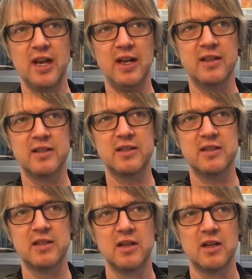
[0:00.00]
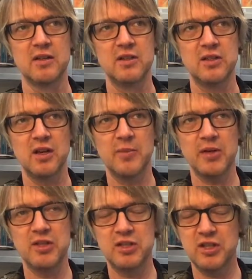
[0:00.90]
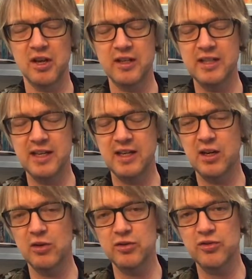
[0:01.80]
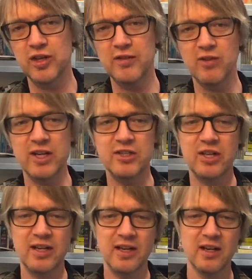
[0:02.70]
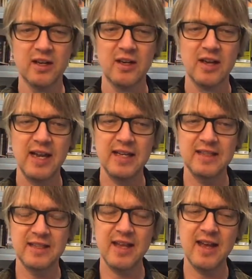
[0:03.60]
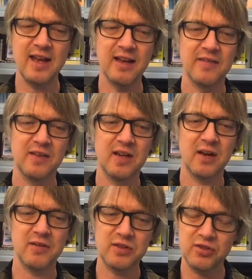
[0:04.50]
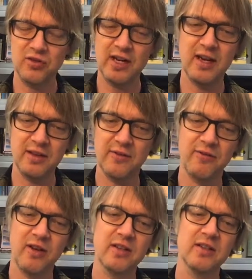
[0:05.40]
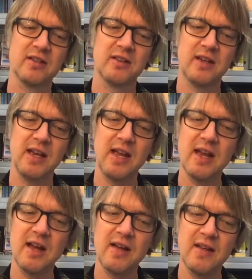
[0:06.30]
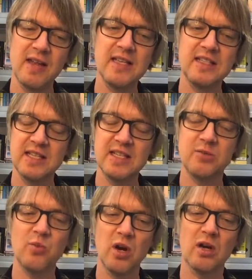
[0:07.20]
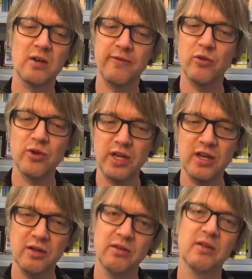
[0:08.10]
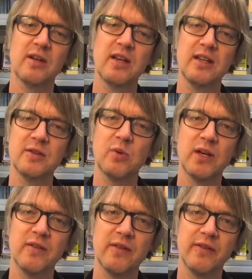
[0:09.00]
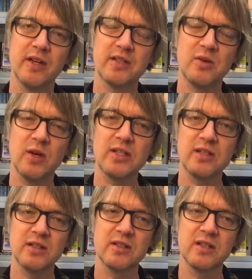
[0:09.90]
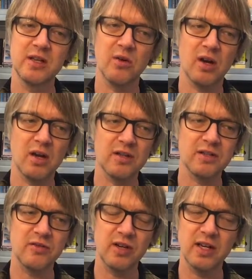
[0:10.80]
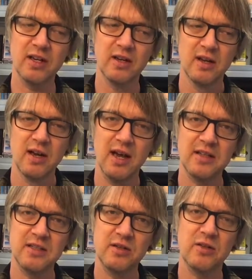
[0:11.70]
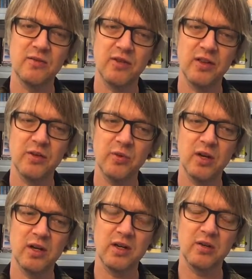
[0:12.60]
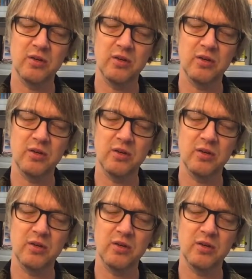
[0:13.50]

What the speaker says: as both societally, culturally, racially, is there kind of straight at the front. Is this work for you? Is one of the first questions that you're asked really, as you confront the work.